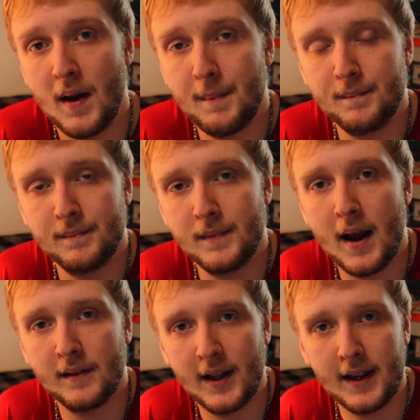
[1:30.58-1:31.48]
am
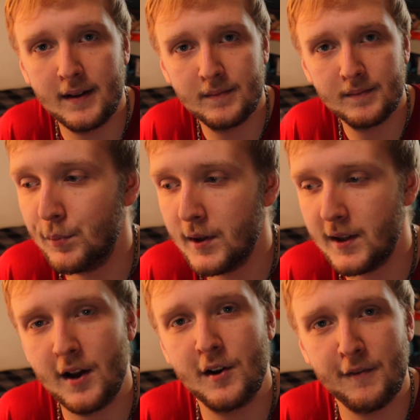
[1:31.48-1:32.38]
not like
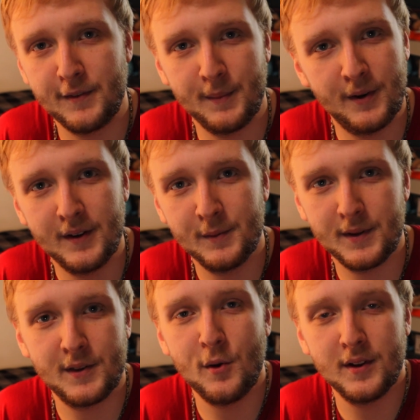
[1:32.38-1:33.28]
completely uncomfortable
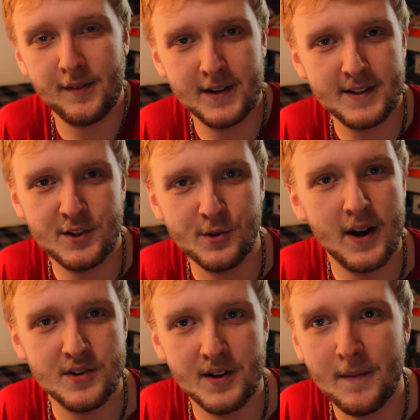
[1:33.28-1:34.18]
with the whole living
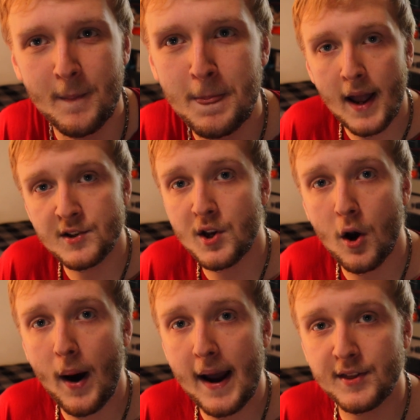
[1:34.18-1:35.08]
situation. And
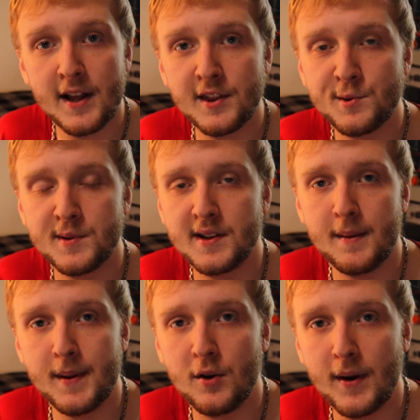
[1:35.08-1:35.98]
so I thought this was going
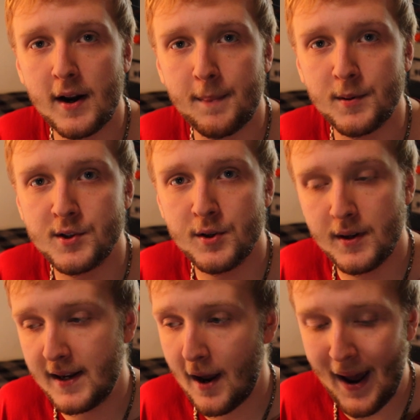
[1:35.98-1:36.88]
to be a great
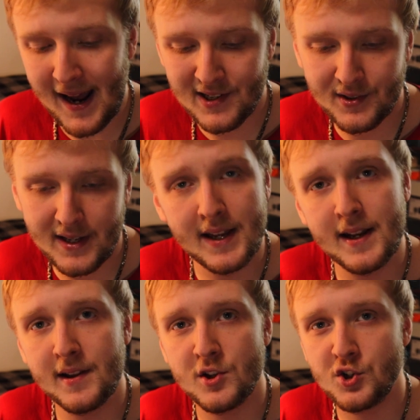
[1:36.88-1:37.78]
opportunity. Now, actually
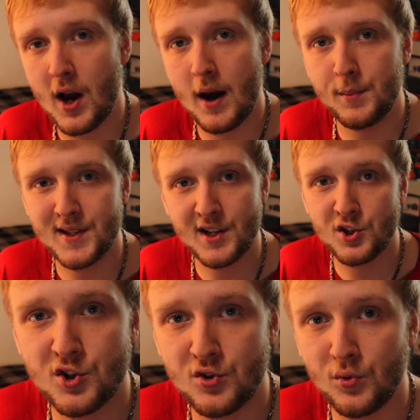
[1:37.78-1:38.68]
getting the job was
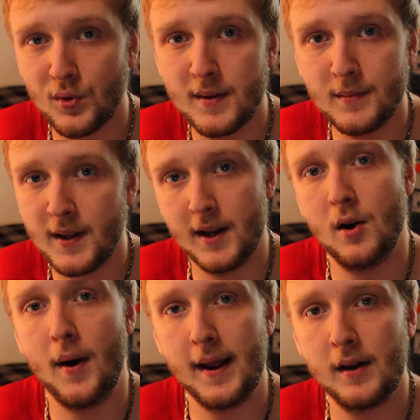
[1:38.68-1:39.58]
extremely
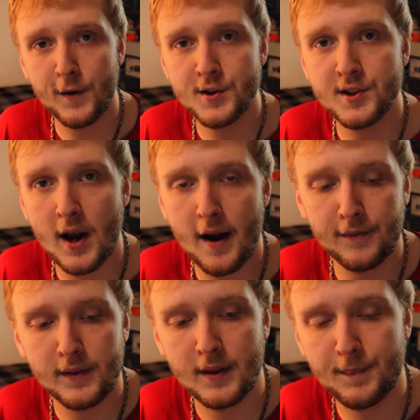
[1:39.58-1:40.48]
annoying. First off,
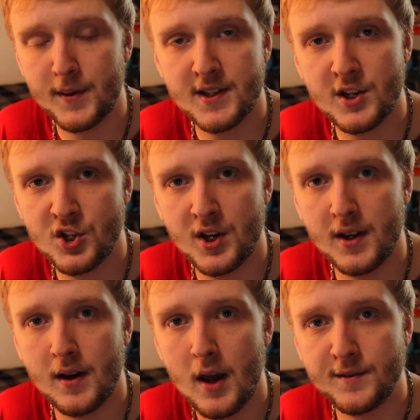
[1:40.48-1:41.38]
the
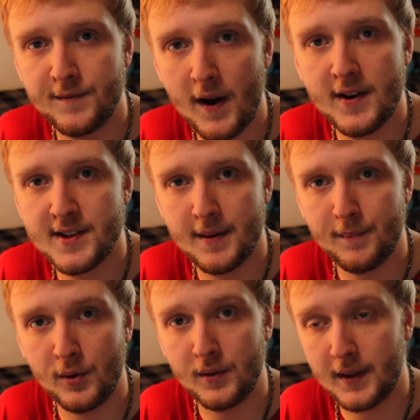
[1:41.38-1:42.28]
position was very
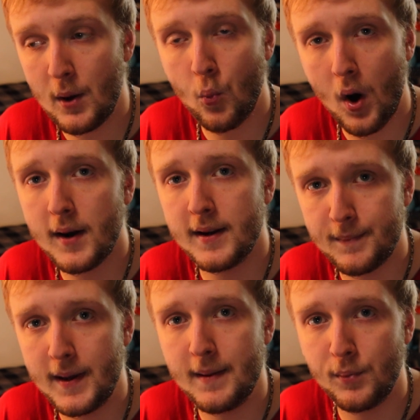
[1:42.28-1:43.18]
simple. They wanted
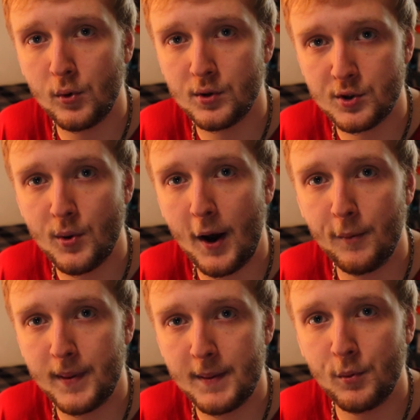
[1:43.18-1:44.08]
people to
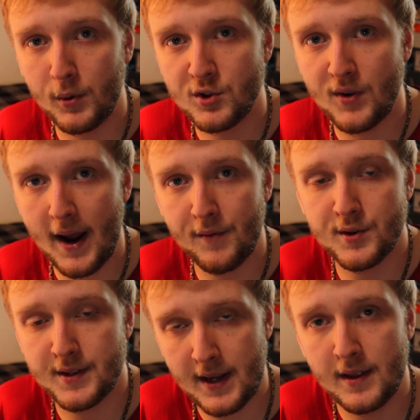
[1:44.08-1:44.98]
help people with
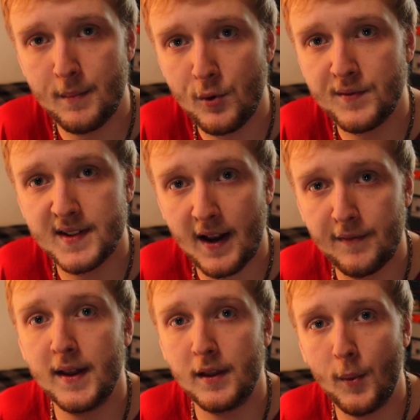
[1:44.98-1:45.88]
drivers and to move
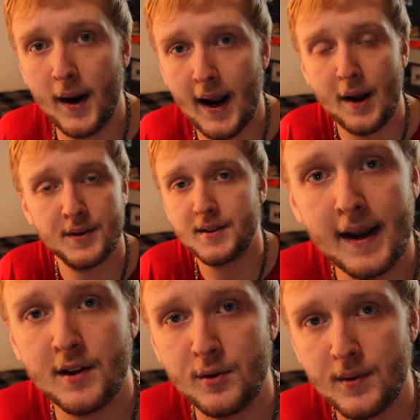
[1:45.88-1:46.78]
stuff in the warehouse. I
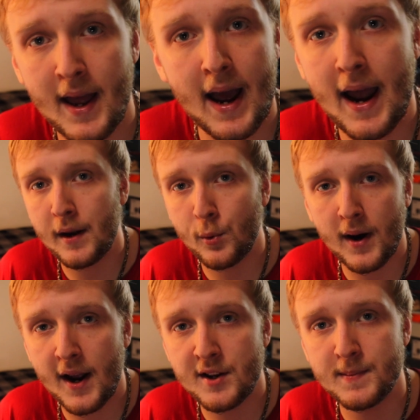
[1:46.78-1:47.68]
could do that. I had a
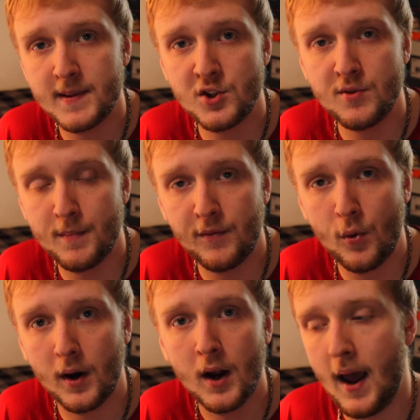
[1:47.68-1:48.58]
warehouse position before,